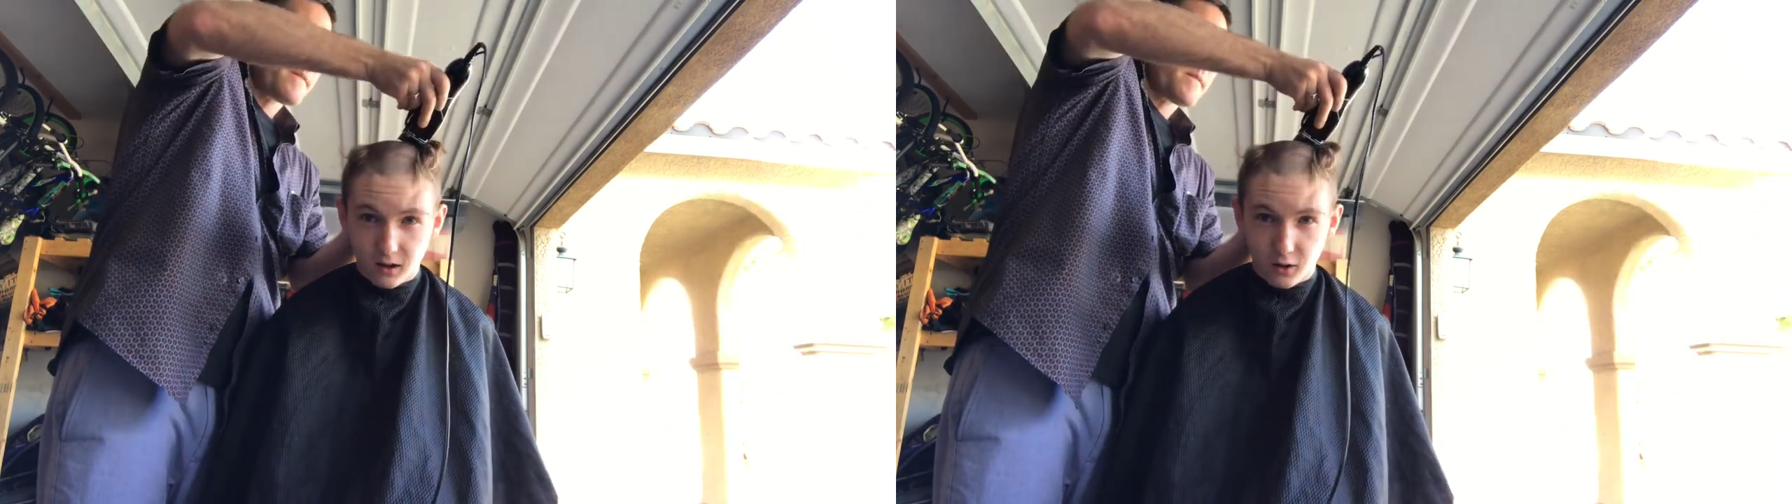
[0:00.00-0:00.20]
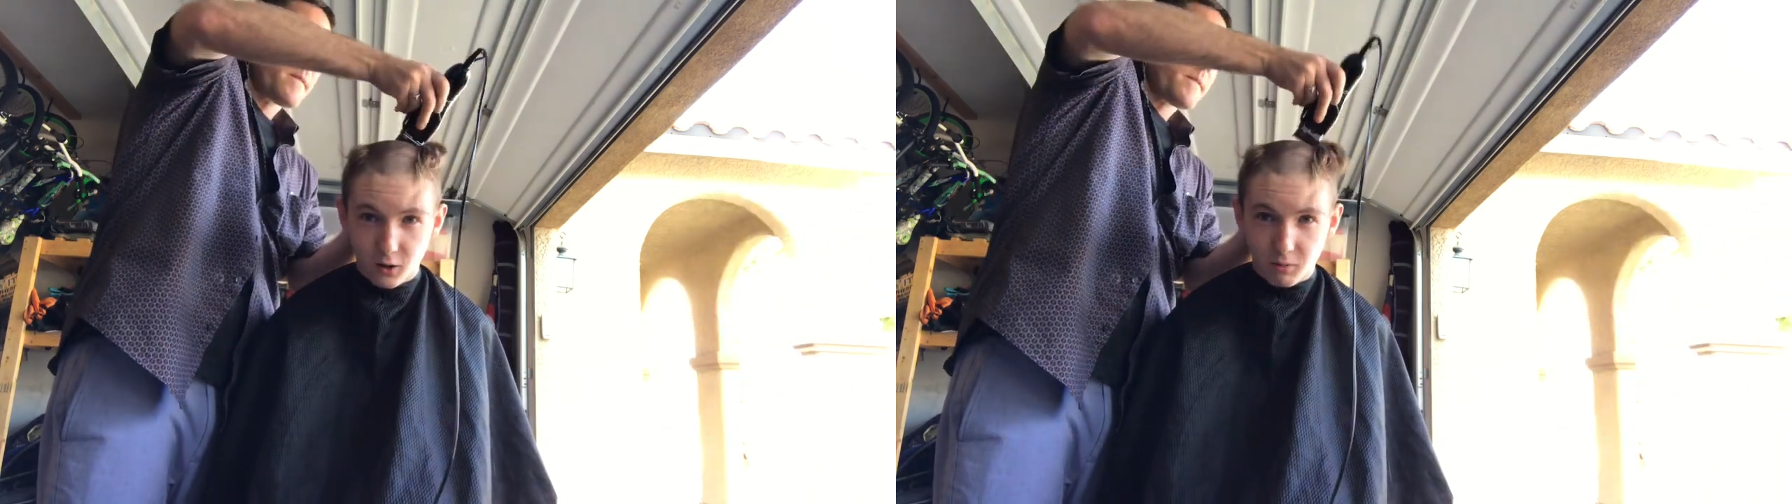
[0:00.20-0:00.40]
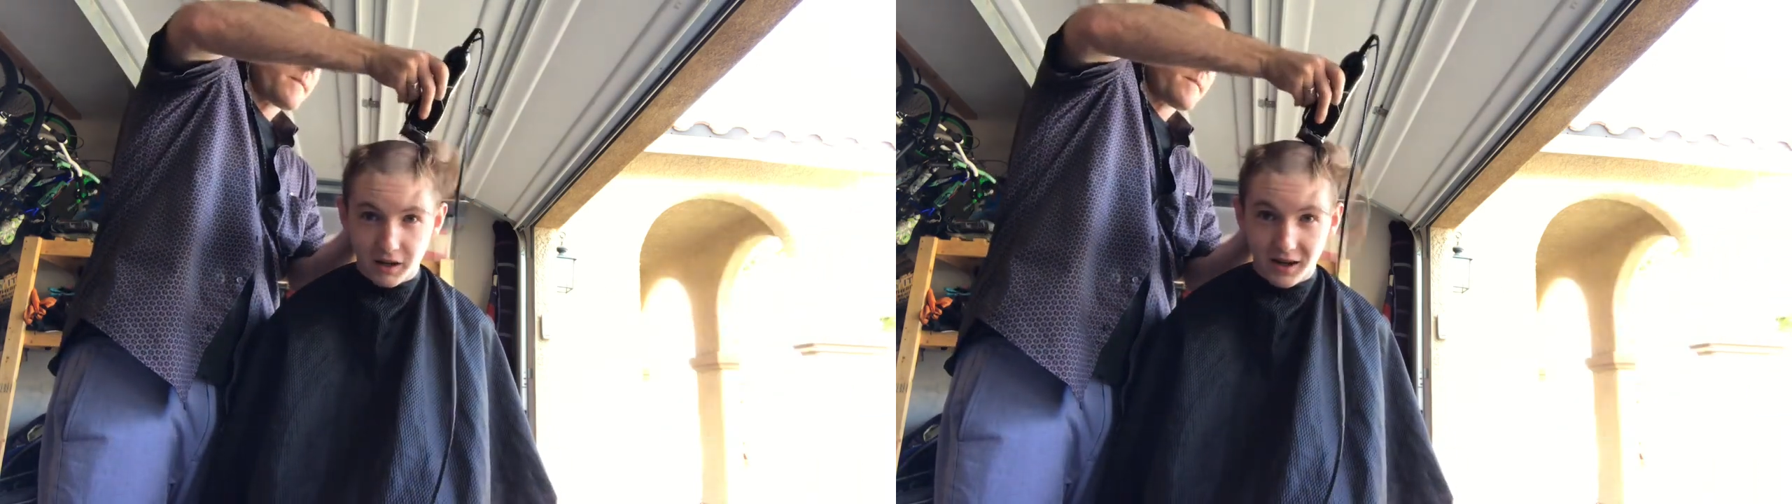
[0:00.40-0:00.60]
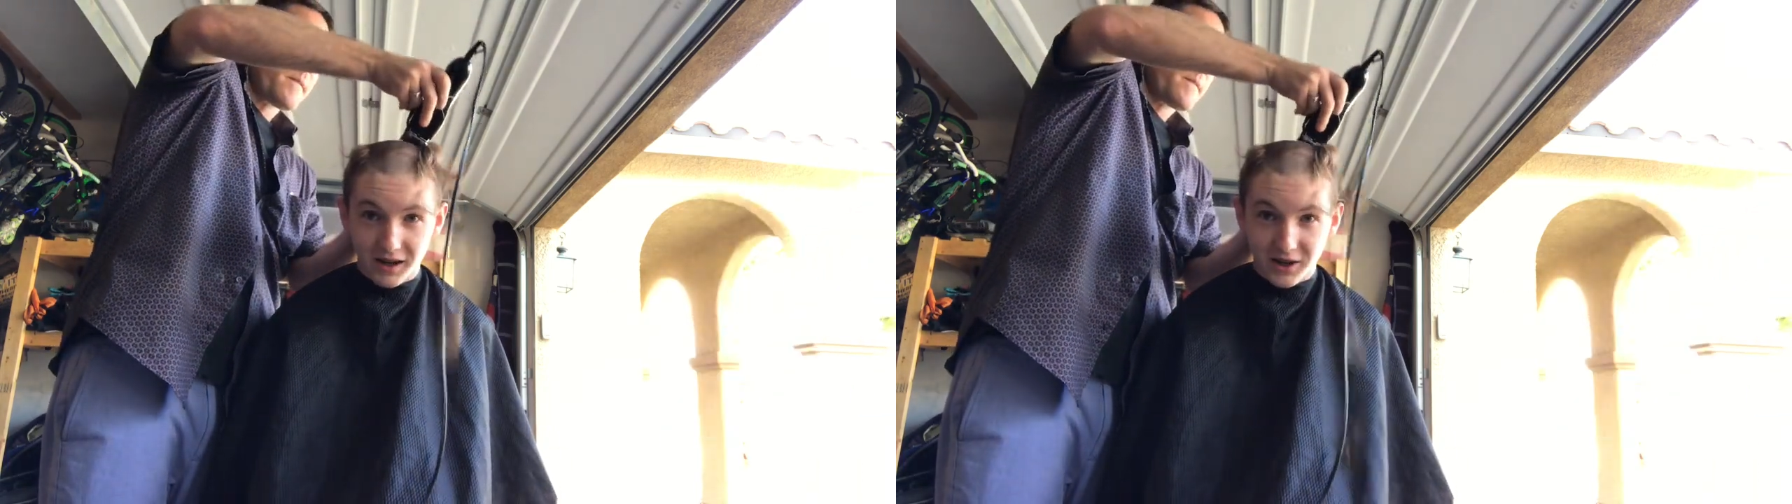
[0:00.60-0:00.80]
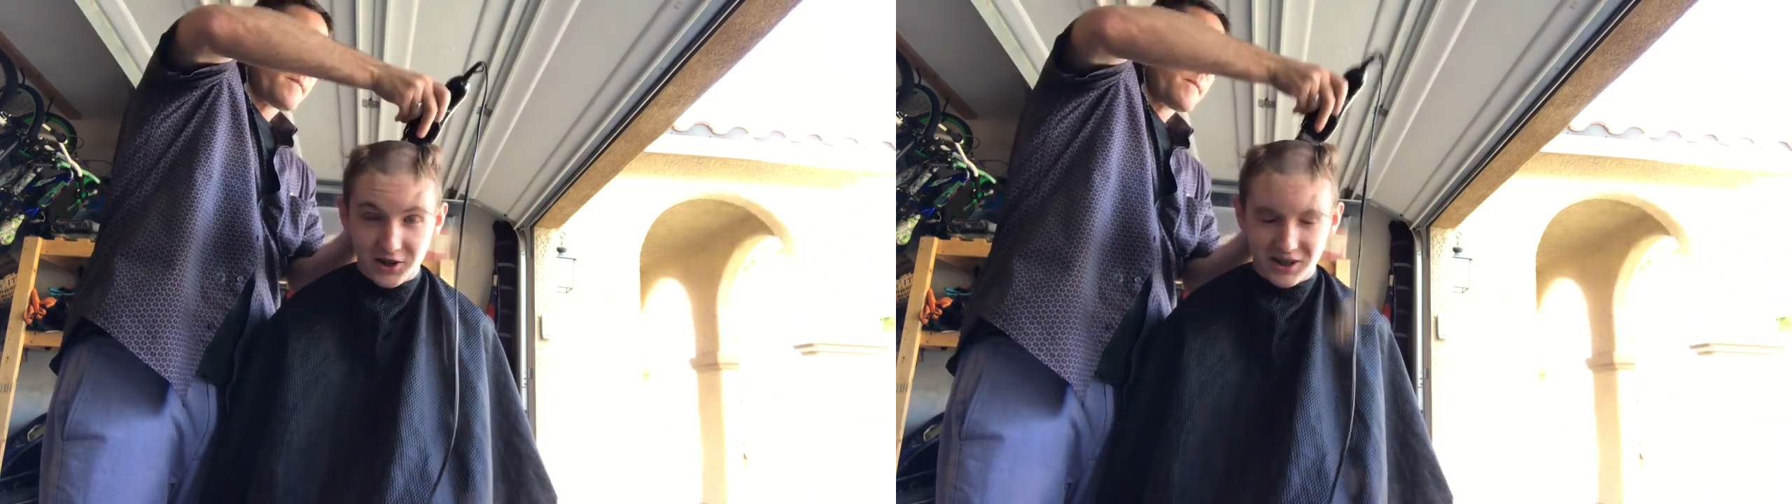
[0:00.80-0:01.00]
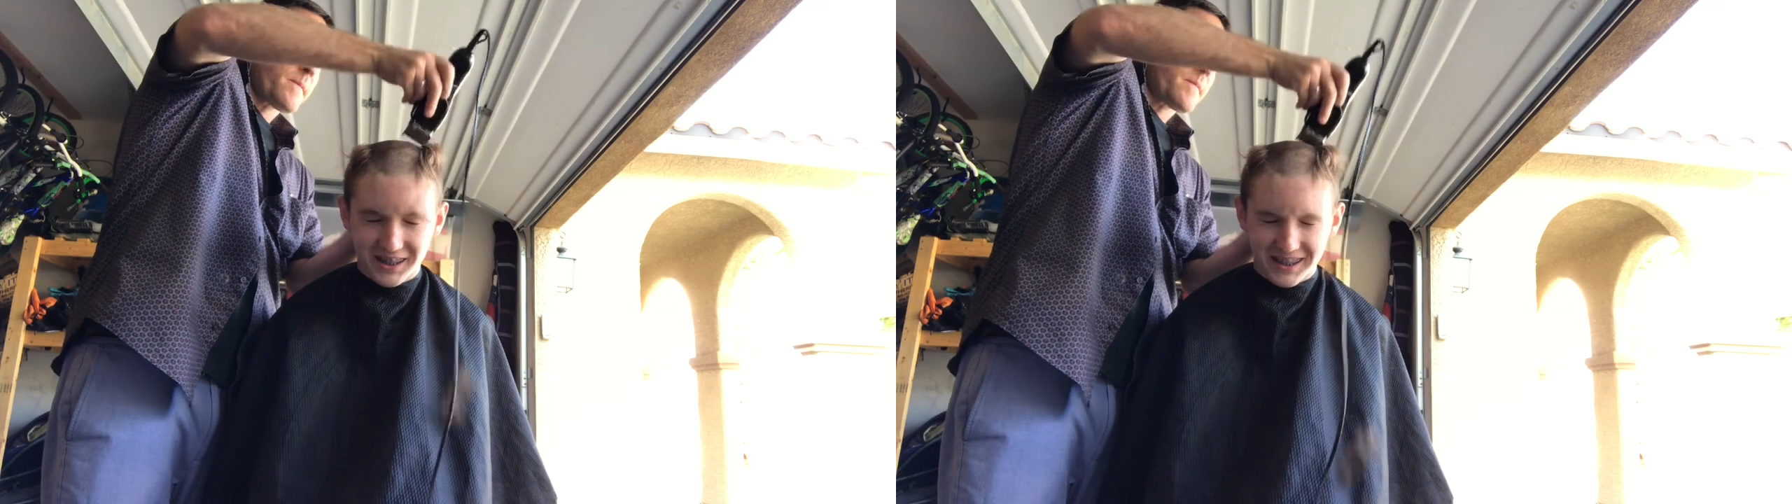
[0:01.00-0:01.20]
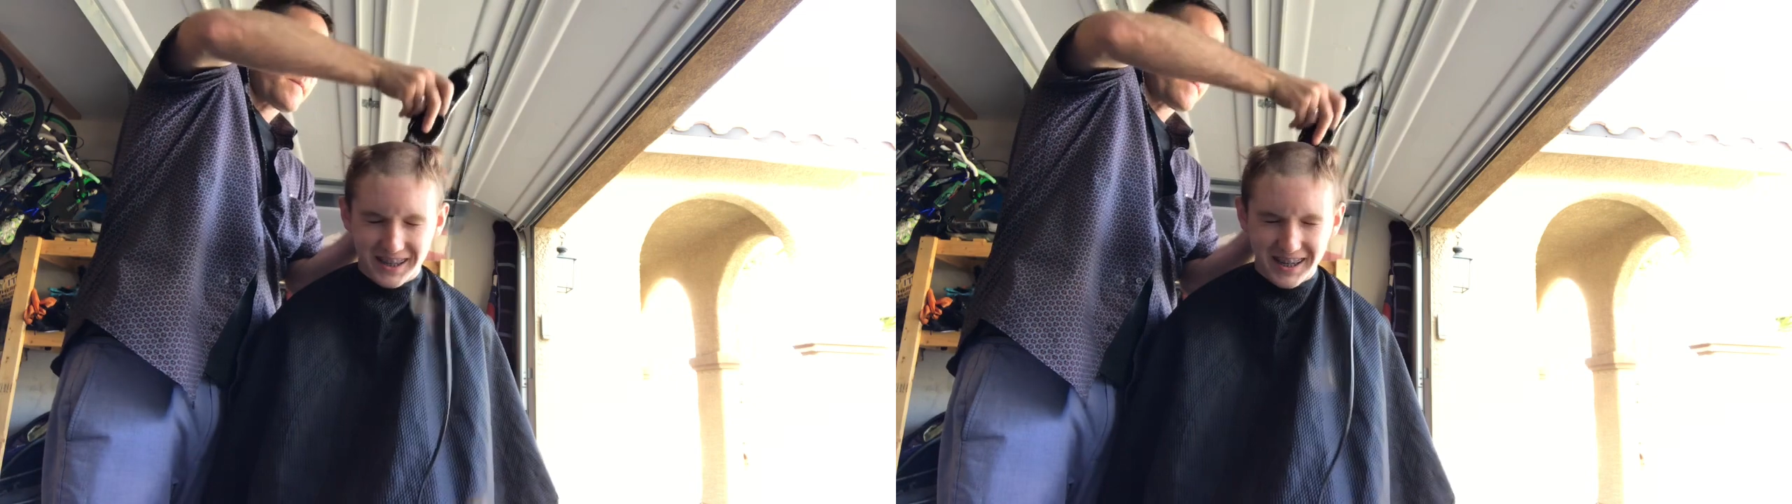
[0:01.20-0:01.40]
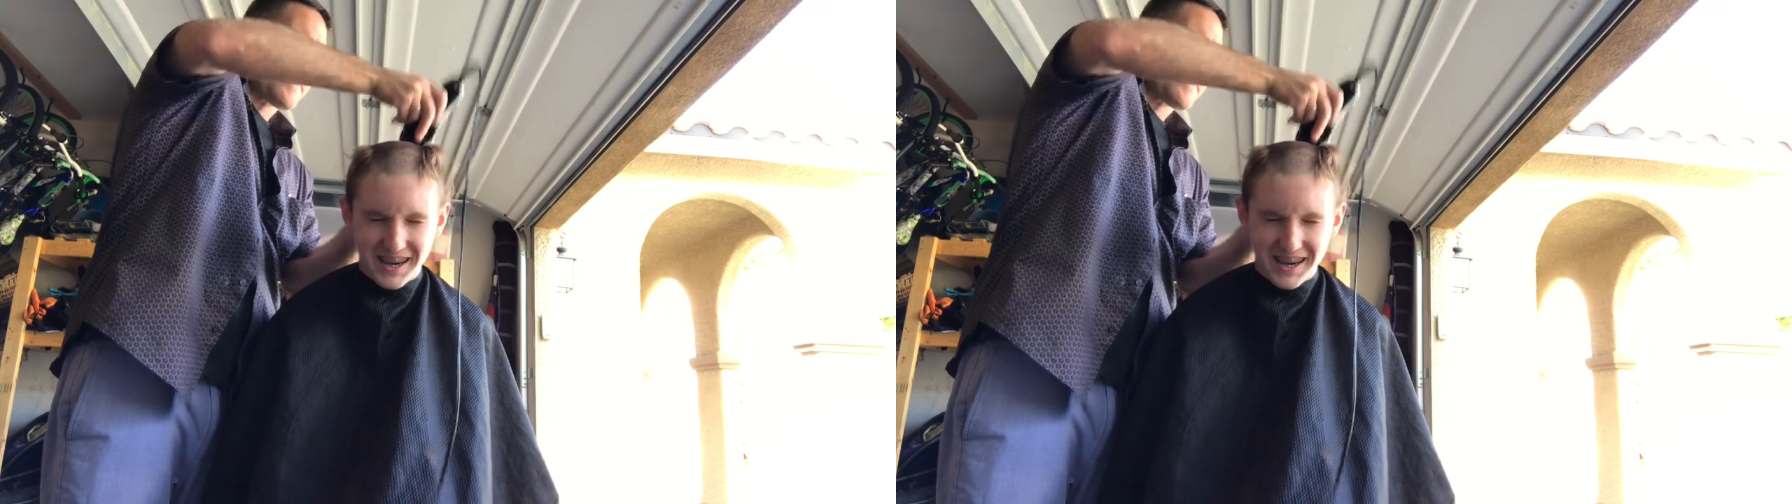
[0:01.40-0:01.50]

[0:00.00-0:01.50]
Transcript: Oh my gosh, I